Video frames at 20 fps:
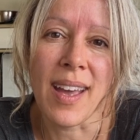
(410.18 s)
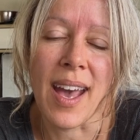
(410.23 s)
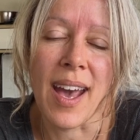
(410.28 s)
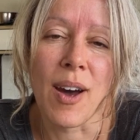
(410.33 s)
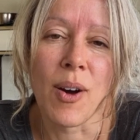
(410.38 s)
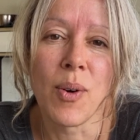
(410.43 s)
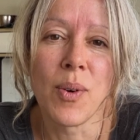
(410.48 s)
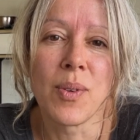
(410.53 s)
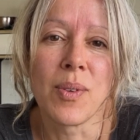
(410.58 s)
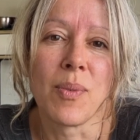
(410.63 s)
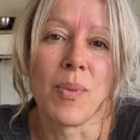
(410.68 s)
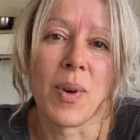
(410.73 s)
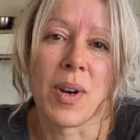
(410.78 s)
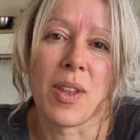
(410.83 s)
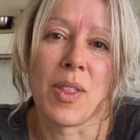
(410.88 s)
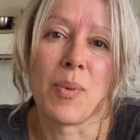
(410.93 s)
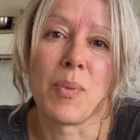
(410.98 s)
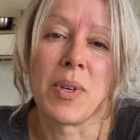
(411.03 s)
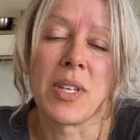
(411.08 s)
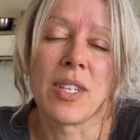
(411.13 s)
out one
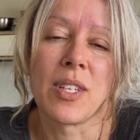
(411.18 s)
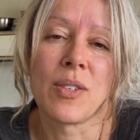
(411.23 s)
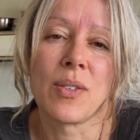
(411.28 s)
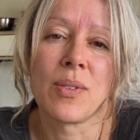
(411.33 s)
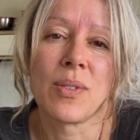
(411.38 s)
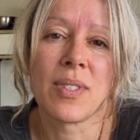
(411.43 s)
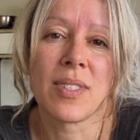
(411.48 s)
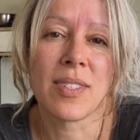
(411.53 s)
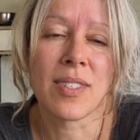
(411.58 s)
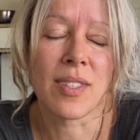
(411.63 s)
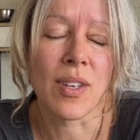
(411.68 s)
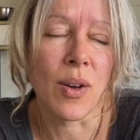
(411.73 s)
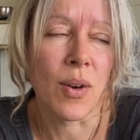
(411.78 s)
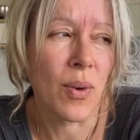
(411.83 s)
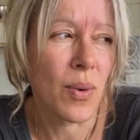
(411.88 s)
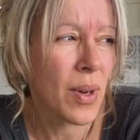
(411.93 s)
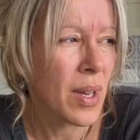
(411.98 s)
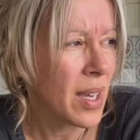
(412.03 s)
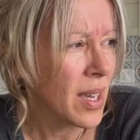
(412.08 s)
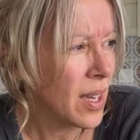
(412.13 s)
of the windows.
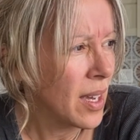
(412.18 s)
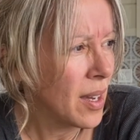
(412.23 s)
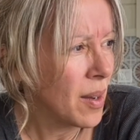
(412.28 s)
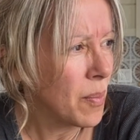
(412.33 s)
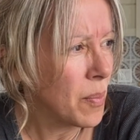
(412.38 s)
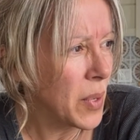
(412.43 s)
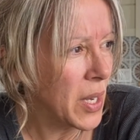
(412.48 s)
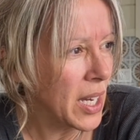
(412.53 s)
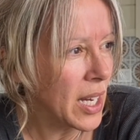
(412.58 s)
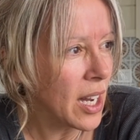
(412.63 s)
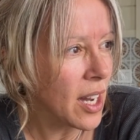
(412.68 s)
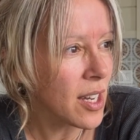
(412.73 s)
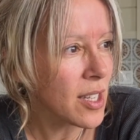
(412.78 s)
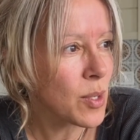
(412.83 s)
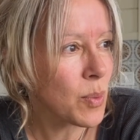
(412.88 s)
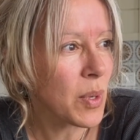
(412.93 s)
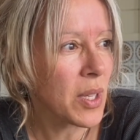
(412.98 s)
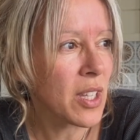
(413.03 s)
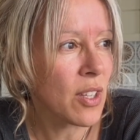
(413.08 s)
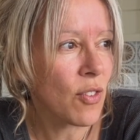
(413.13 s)
So
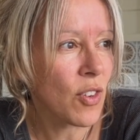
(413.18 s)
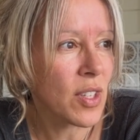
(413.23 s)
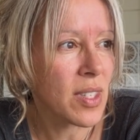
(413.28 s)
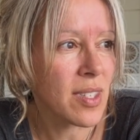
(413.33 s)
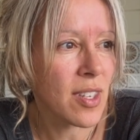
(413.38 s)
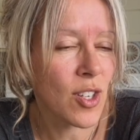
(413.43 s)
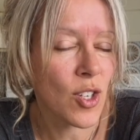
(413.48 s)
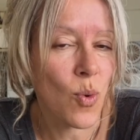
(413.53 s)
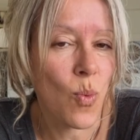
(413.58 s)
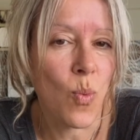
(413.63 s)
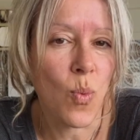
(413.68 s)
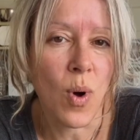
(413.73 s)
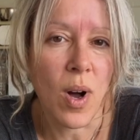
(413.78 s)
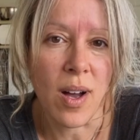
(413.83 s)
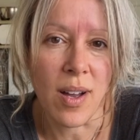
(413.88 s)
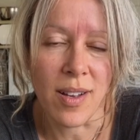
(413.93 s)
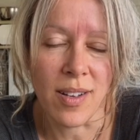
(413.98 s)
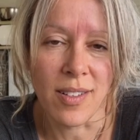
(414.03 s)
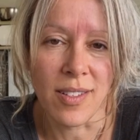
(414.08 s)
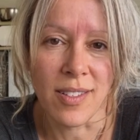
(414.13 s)
because we live on such a
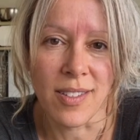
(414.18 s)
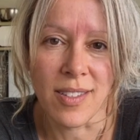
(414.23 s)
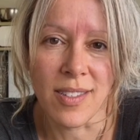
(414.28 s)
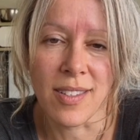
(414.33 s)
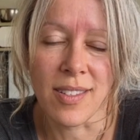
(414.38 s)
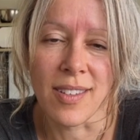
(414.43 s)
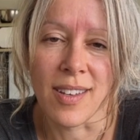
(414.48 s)
wild